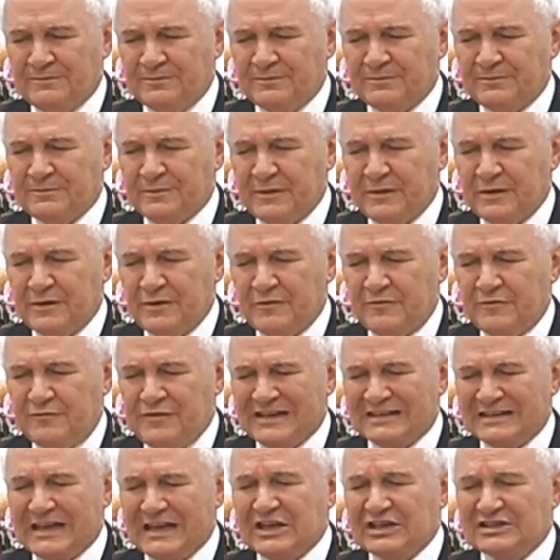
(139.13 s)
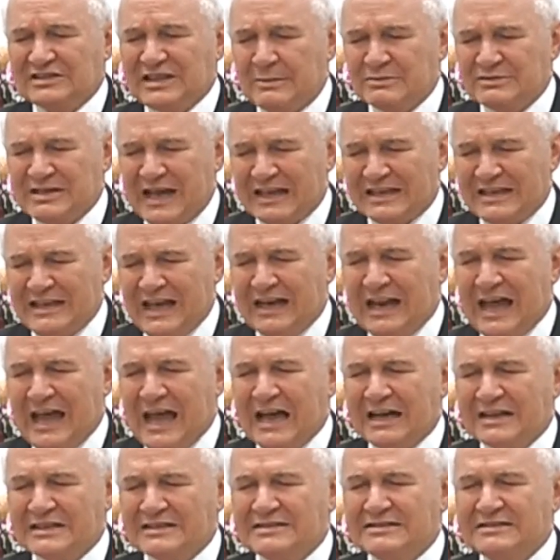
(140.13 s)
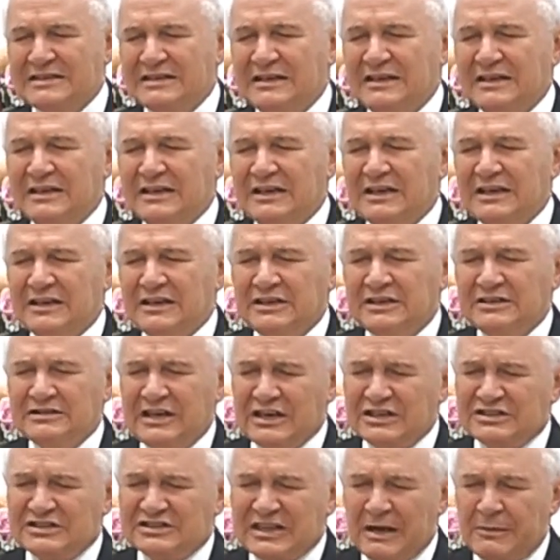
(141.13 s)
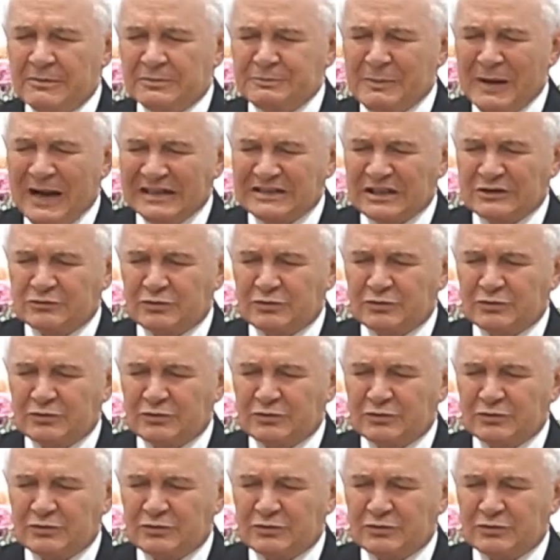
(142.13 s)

uh, washed by the blood, the blood of the son Jesus.